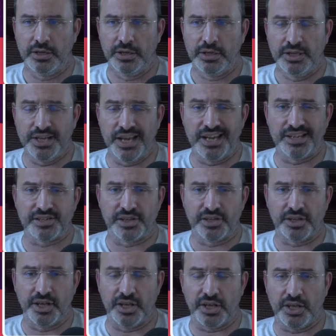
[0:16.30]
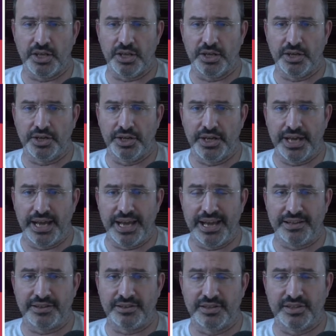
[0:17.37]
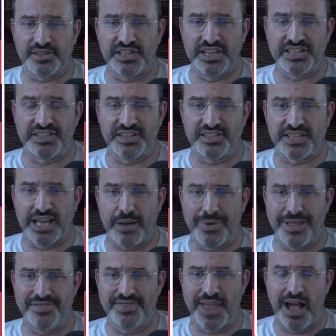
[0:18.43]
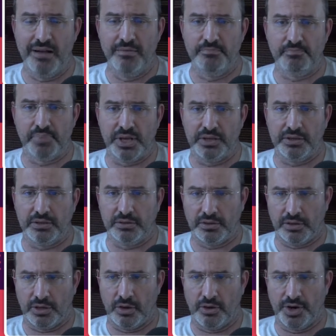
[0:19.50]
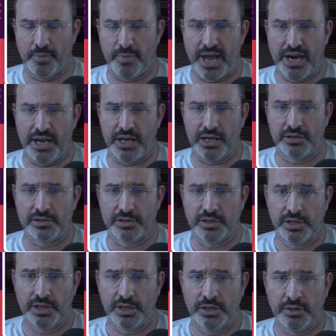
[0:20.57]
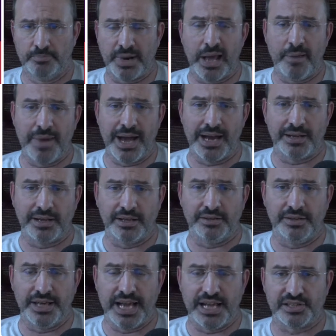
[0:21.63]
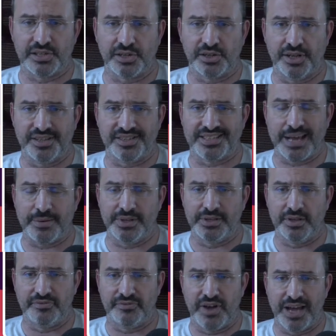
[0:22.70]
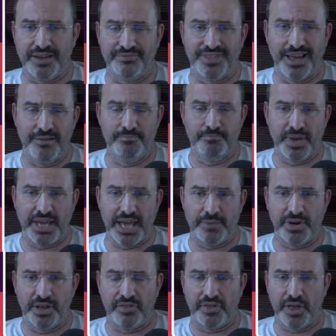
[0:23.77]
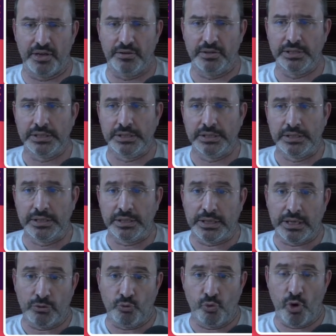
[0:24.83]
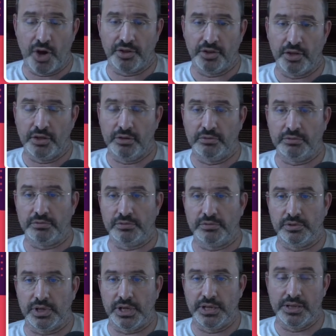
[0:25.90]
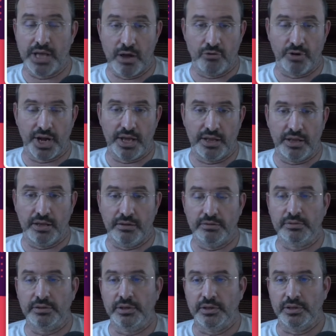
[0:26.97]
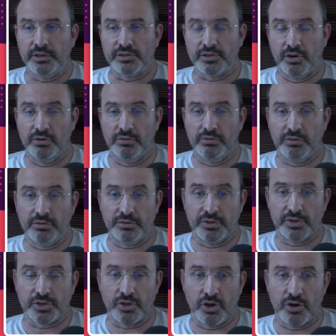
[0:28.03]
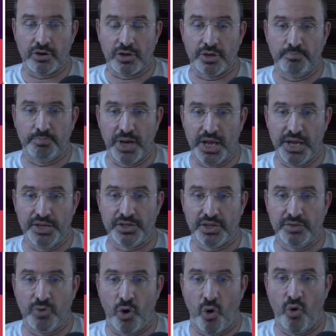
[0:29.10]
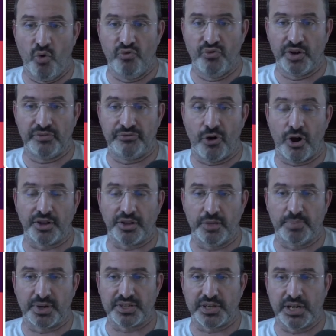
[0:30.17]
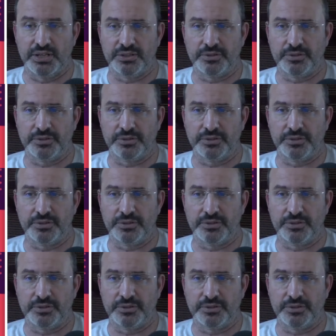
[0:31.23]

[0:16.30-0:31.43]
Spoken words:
Yesterday here at 67, dumping on Americans. Pre-market yesterday, 75, dumping everything. Warning you and downgrading. So the stock plunged over 40%.